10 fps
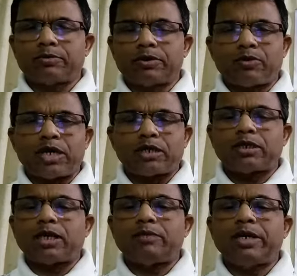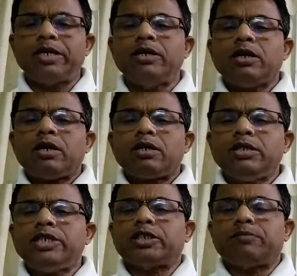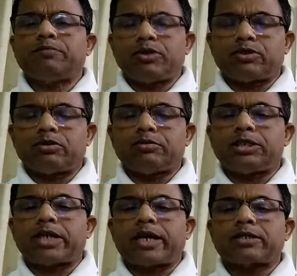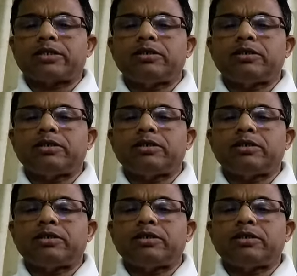of the work done by each employee should be checked.